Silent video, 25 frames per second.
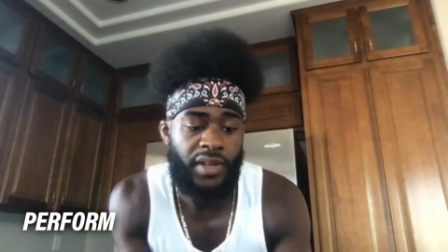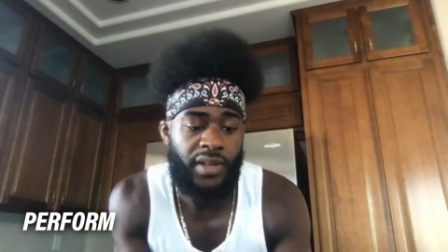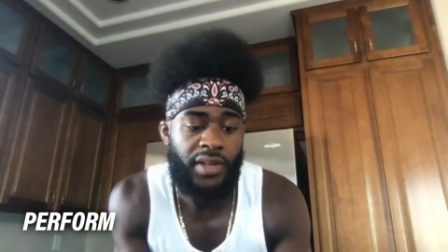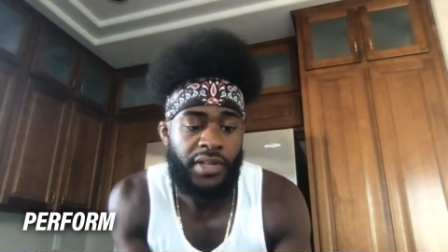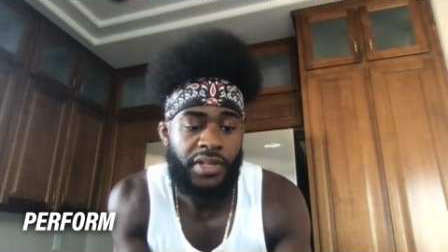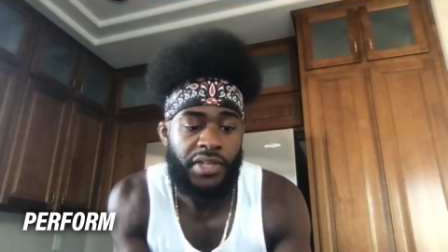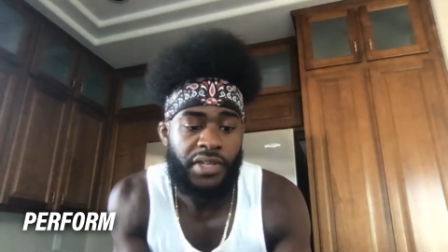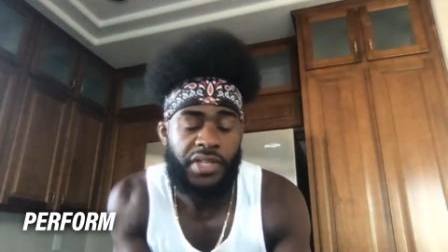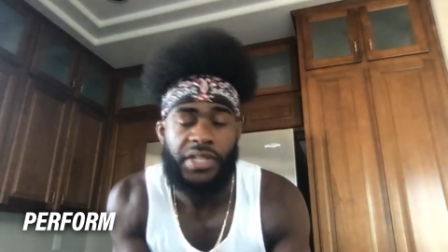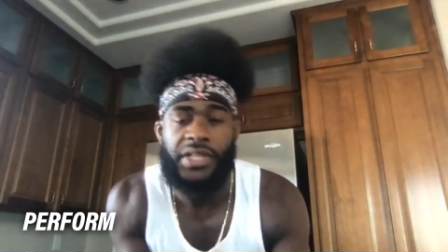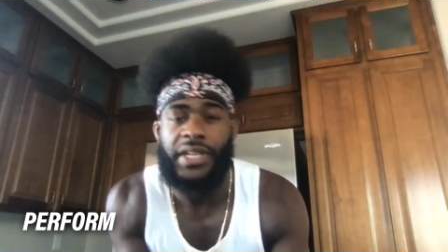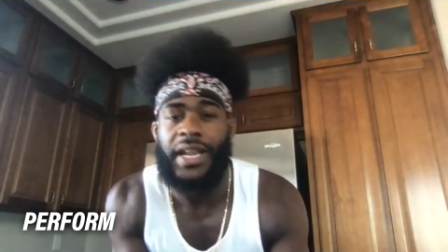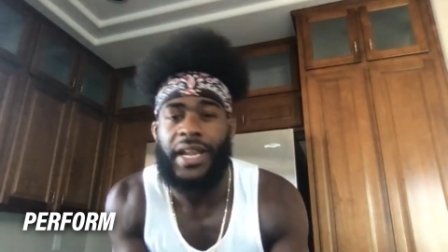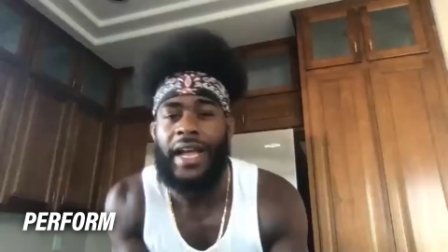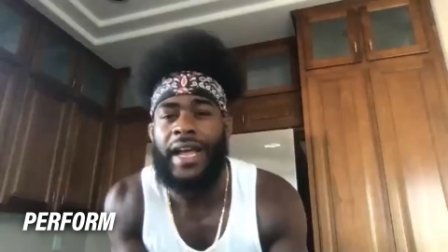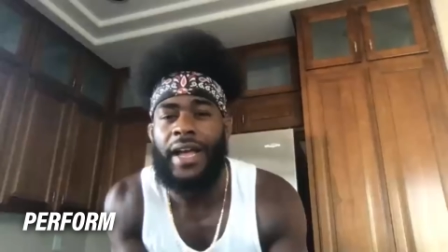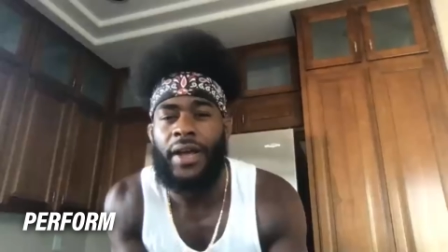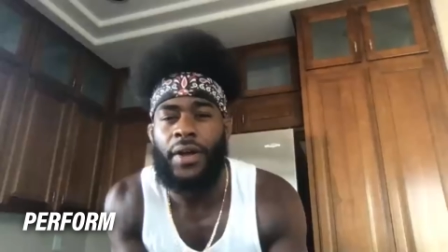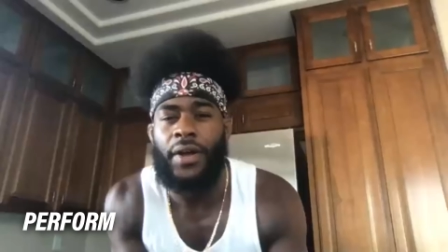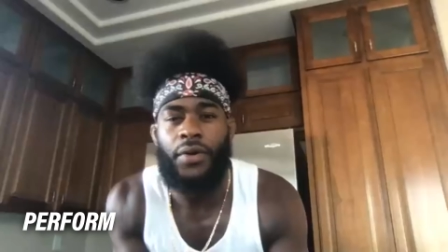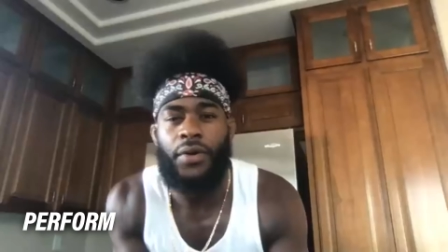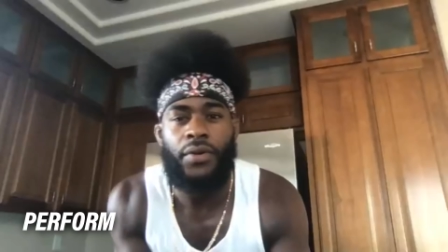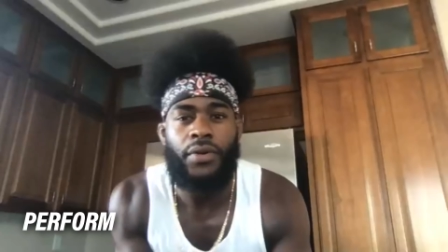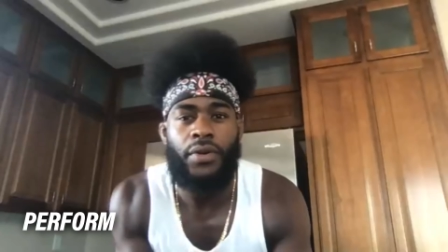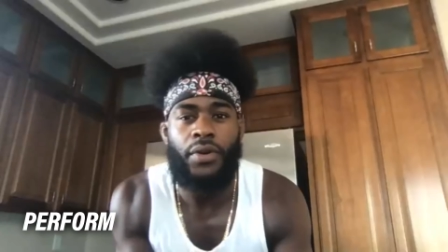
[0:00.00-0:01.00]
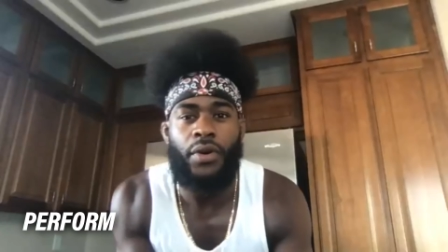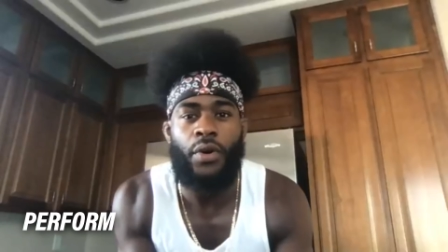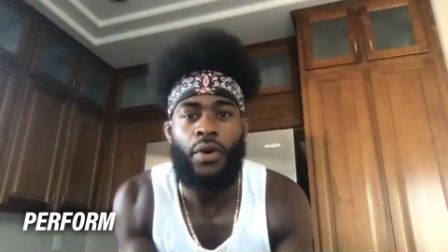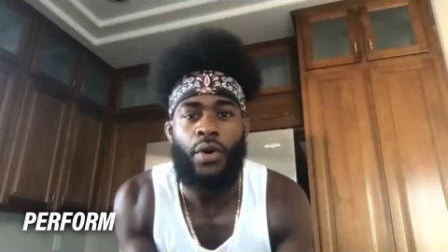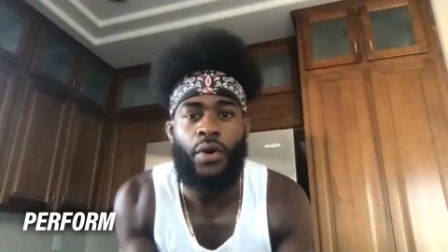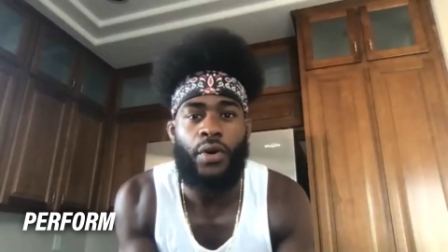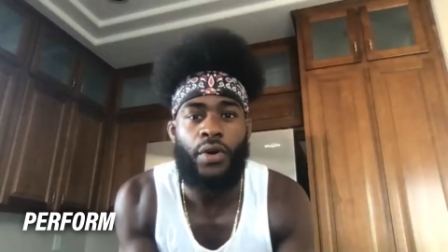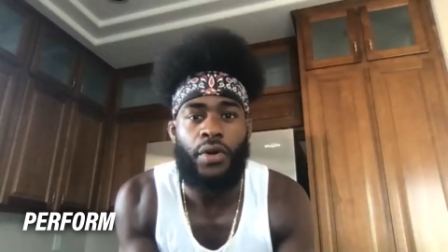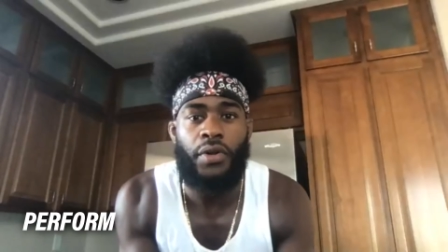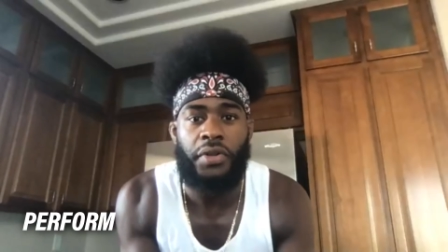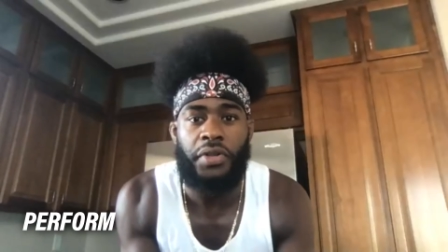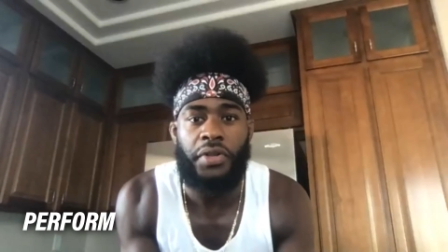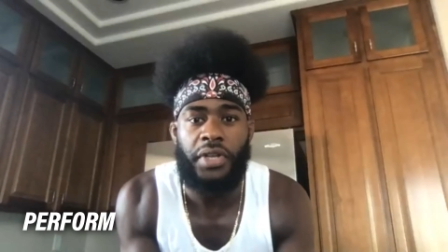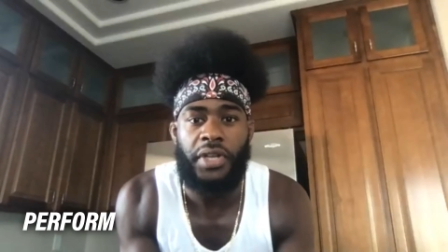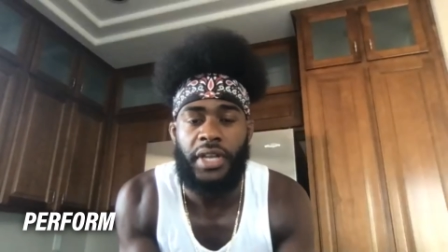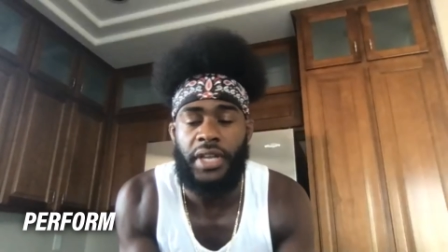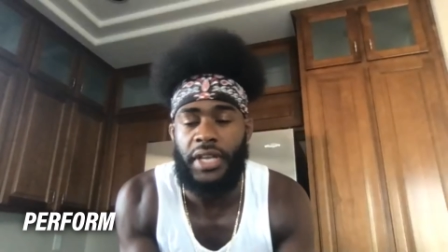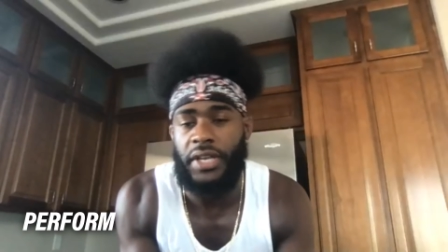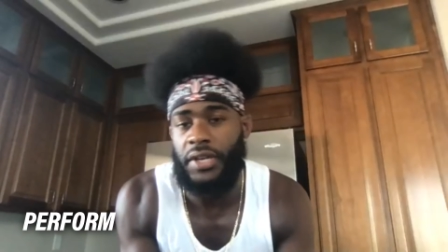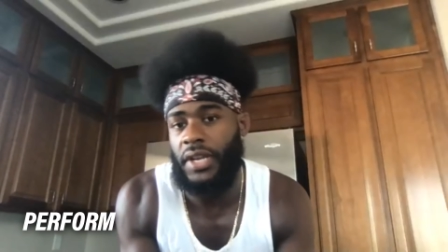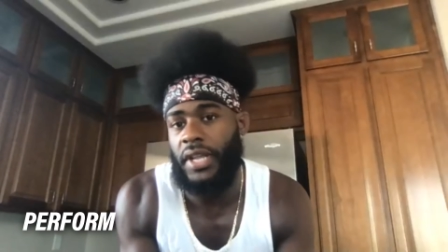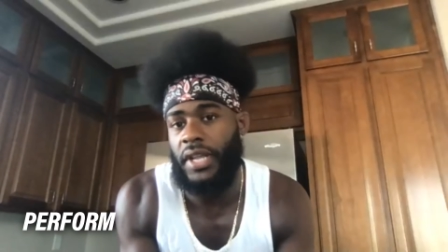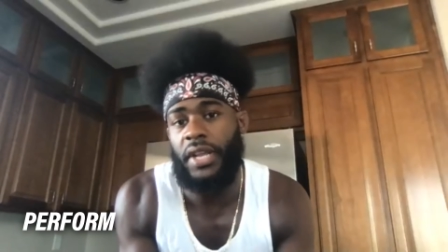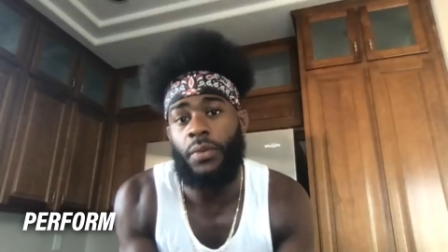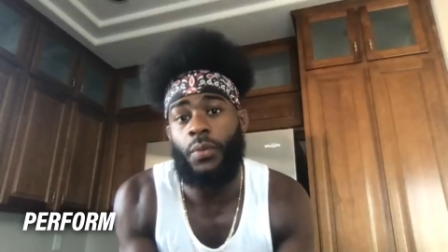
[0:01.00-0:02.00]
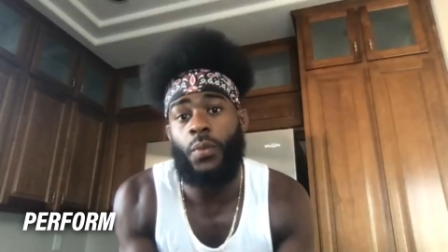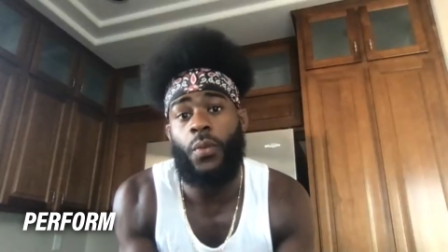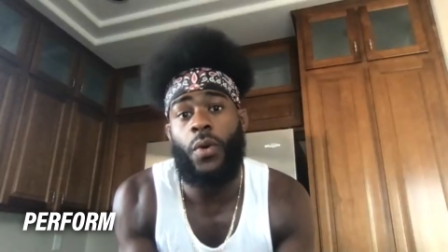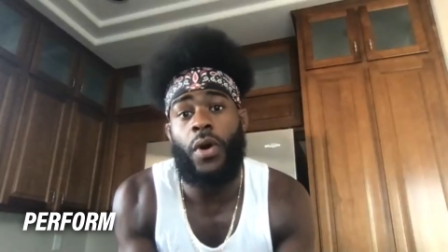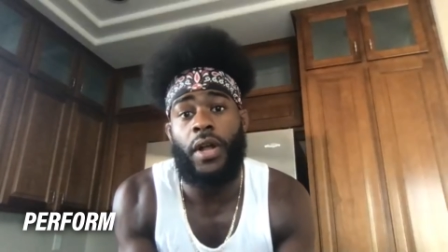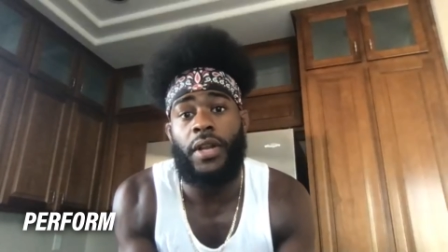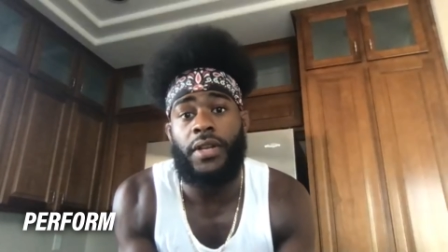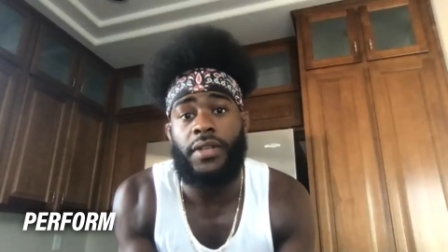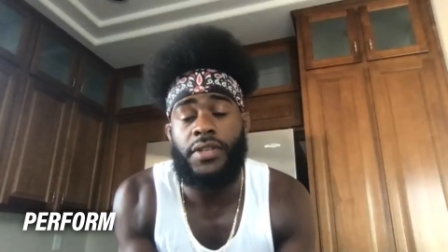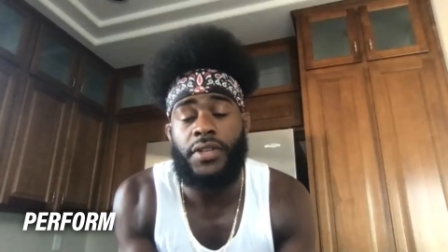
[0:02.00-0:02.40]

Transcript: style all in one.